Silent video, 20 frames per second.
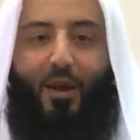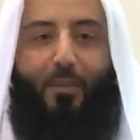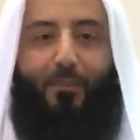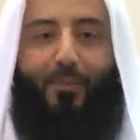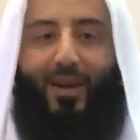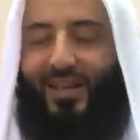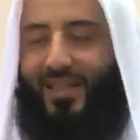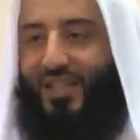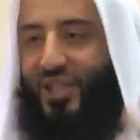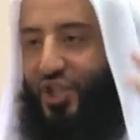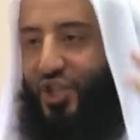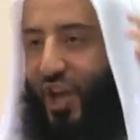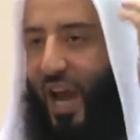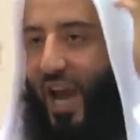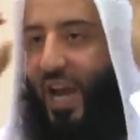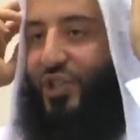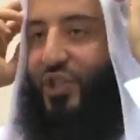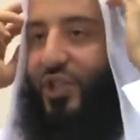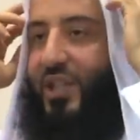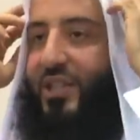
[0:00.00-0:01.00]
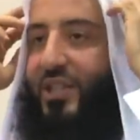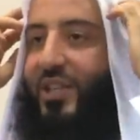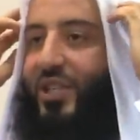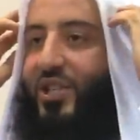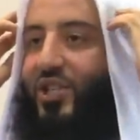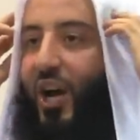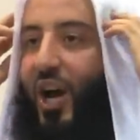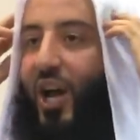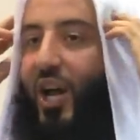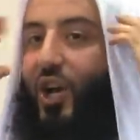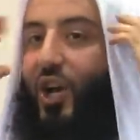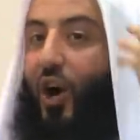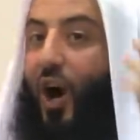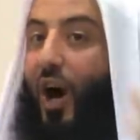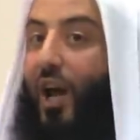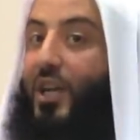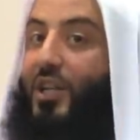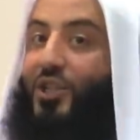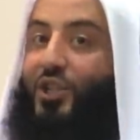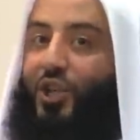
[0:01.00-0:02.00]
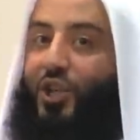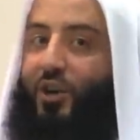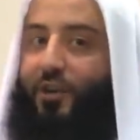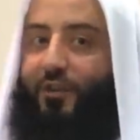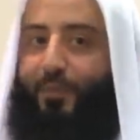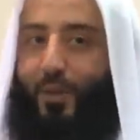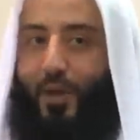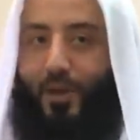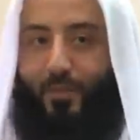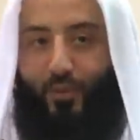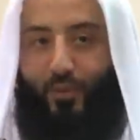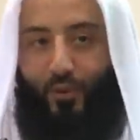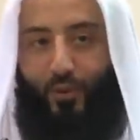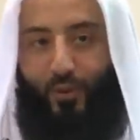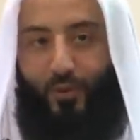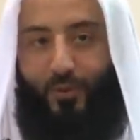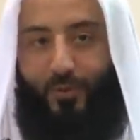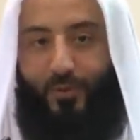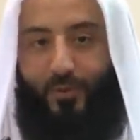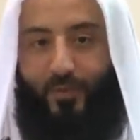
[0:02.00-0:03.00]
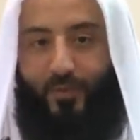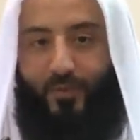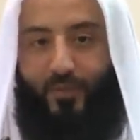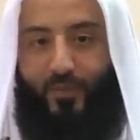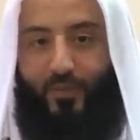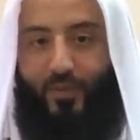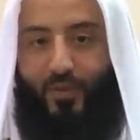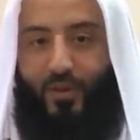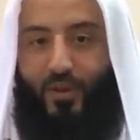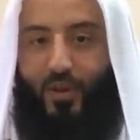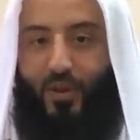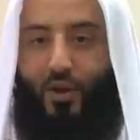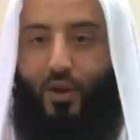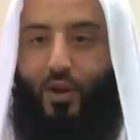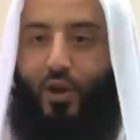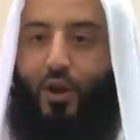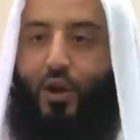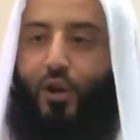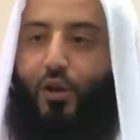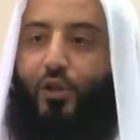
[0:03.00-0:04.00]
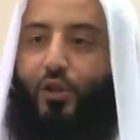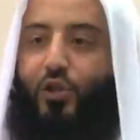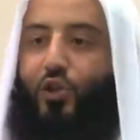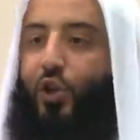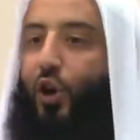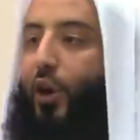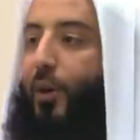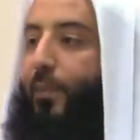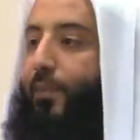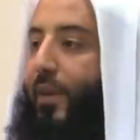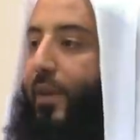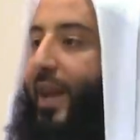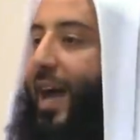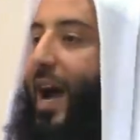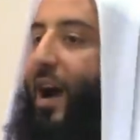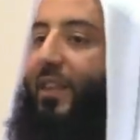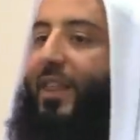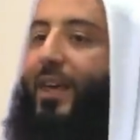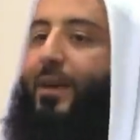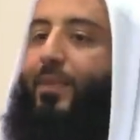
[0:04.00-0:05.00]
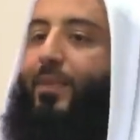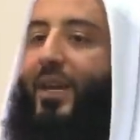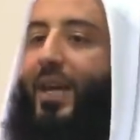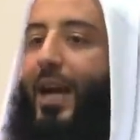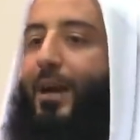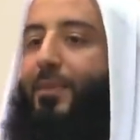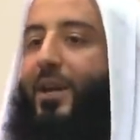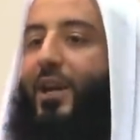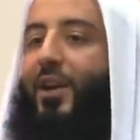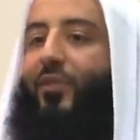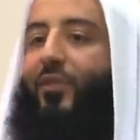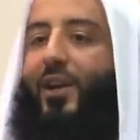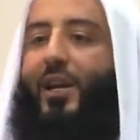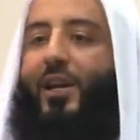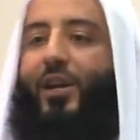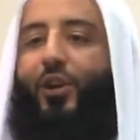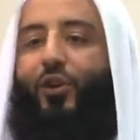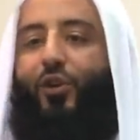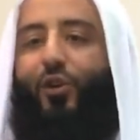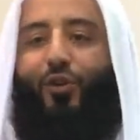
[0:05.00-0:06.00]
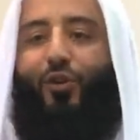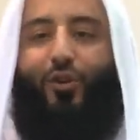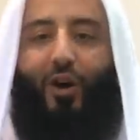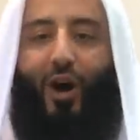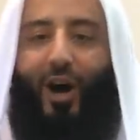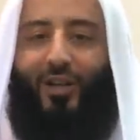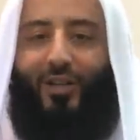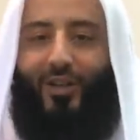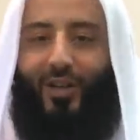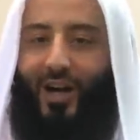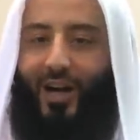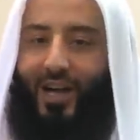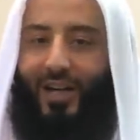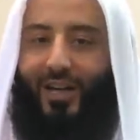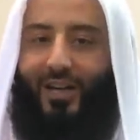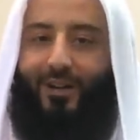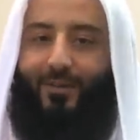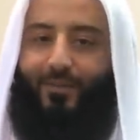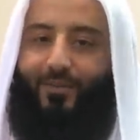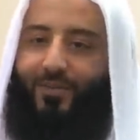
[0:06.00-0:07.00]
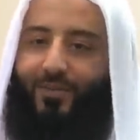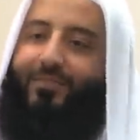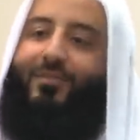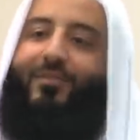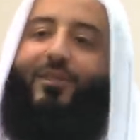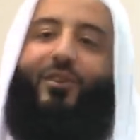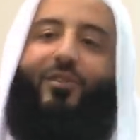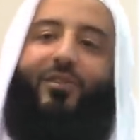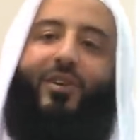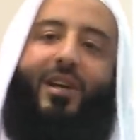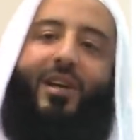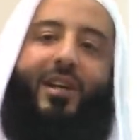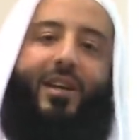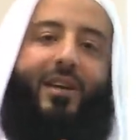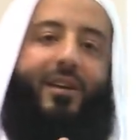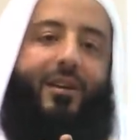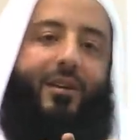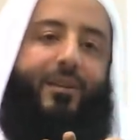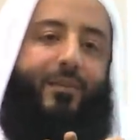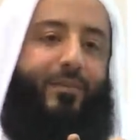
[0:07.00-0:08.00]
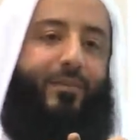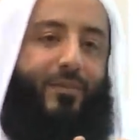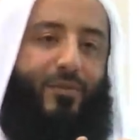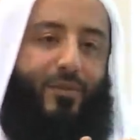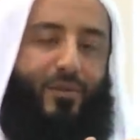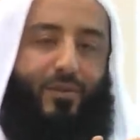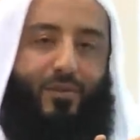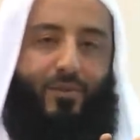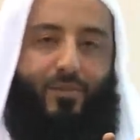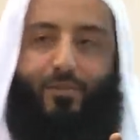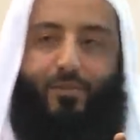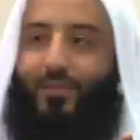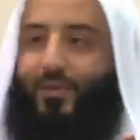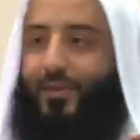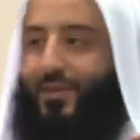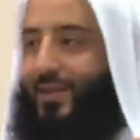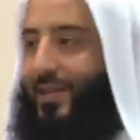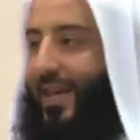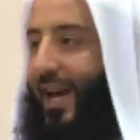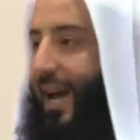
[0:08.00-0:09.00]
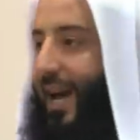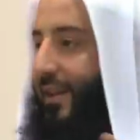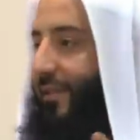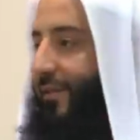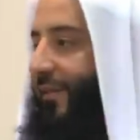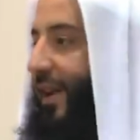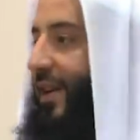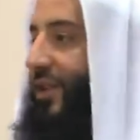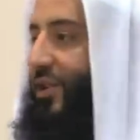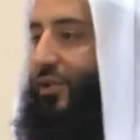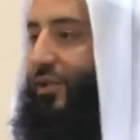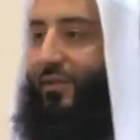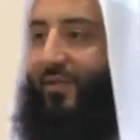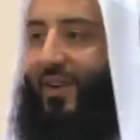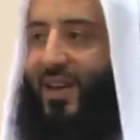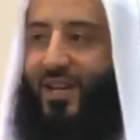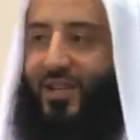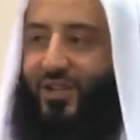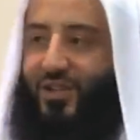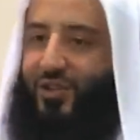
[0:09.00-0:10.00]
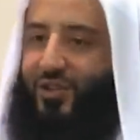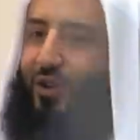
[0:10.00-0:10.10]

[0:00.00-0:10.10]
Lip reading: But it's changing the psychology of people. So now they're becoming really good online, really sad face to face.